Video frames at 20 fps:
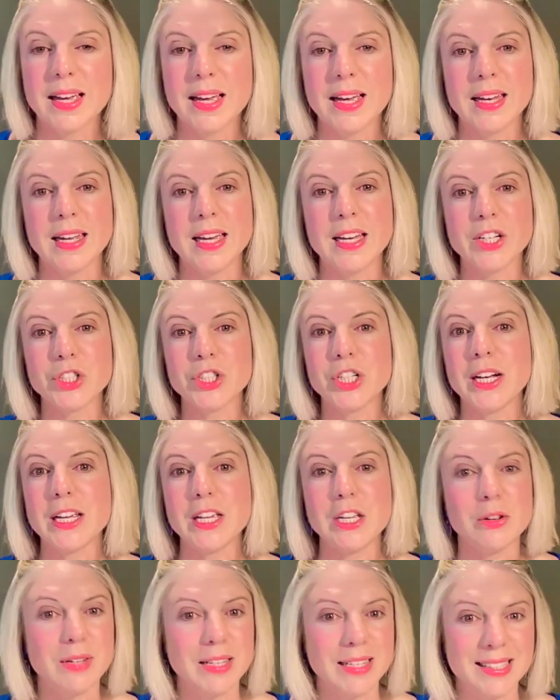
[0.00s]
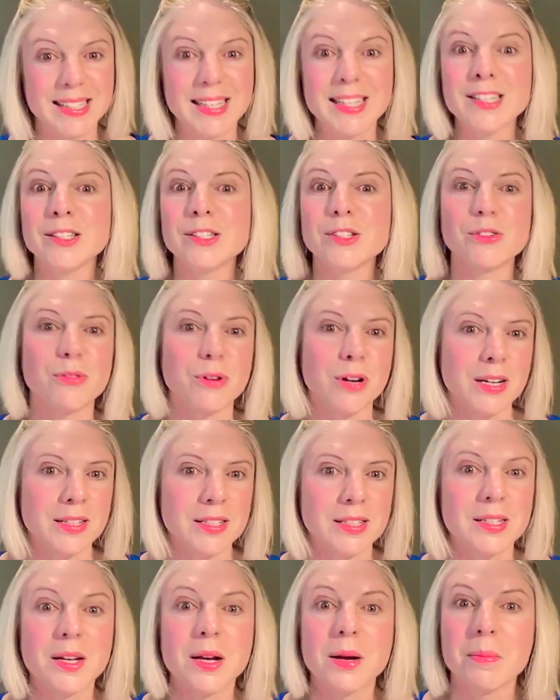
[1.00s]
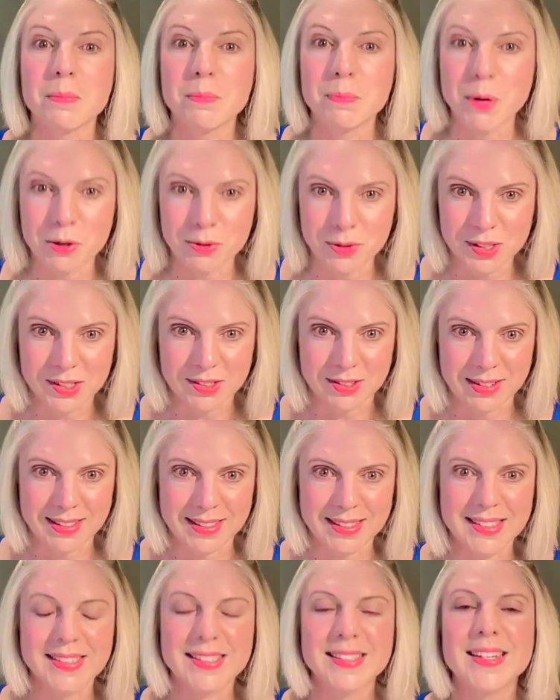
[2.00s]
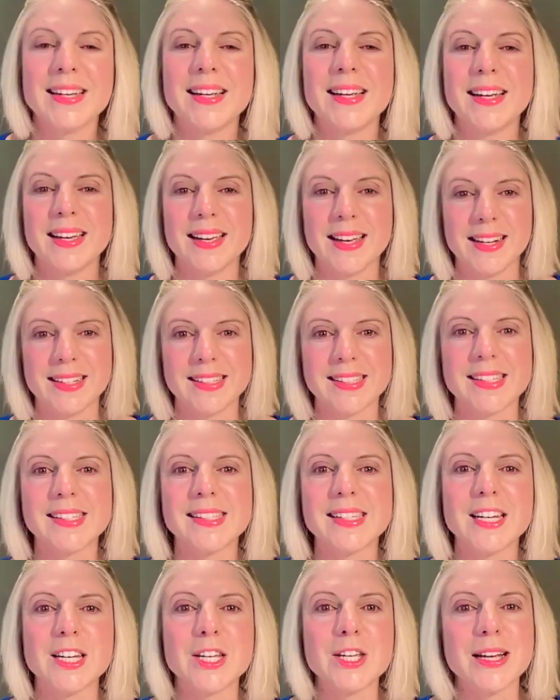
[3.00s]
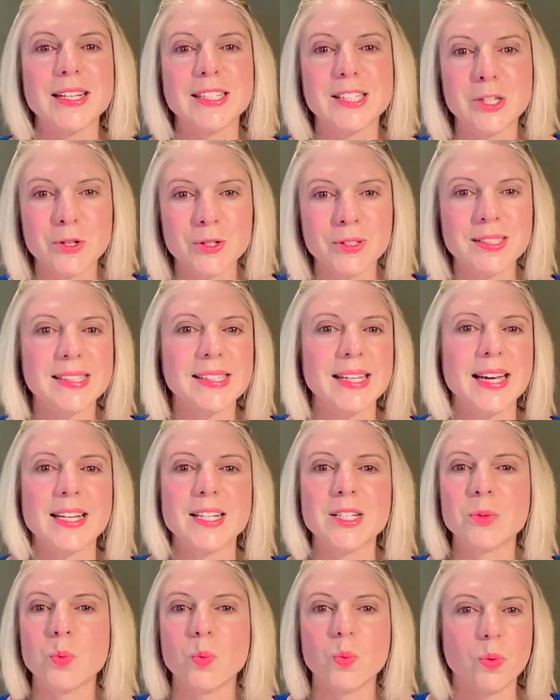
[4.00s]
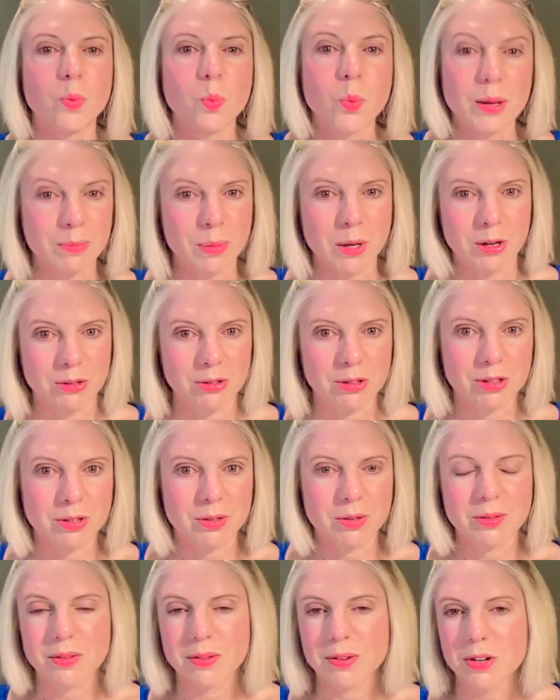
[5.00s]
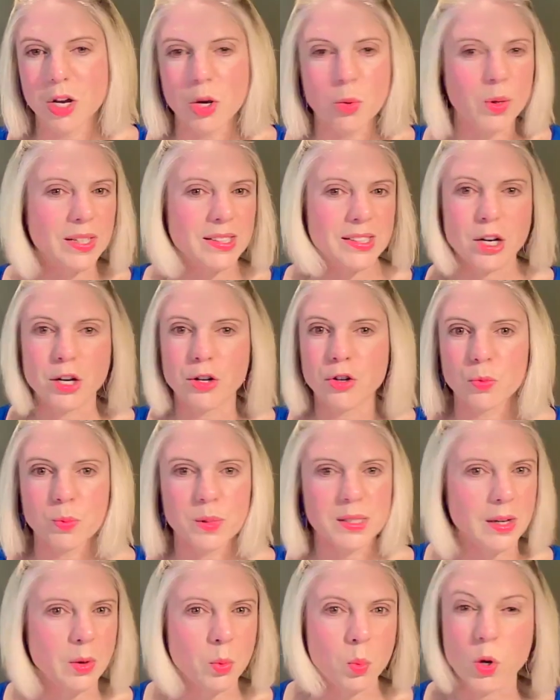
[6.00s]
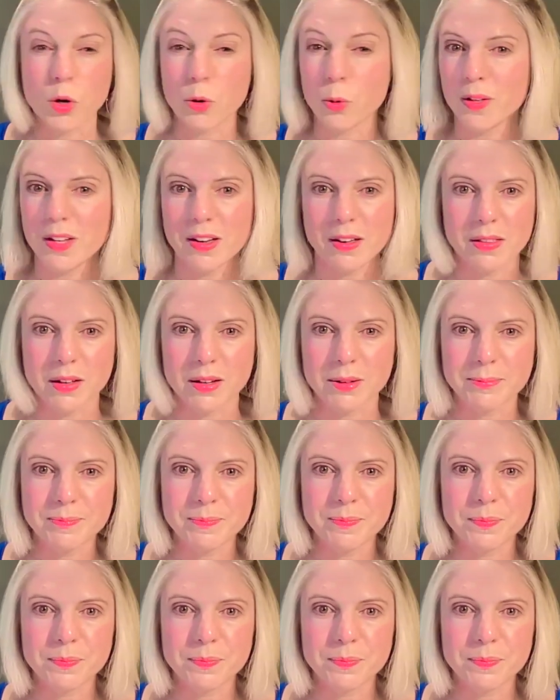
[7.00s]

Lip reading: And actually, you need to integrate both sides. And as I said, as Jung said, we're both. No one is 100% one or the other.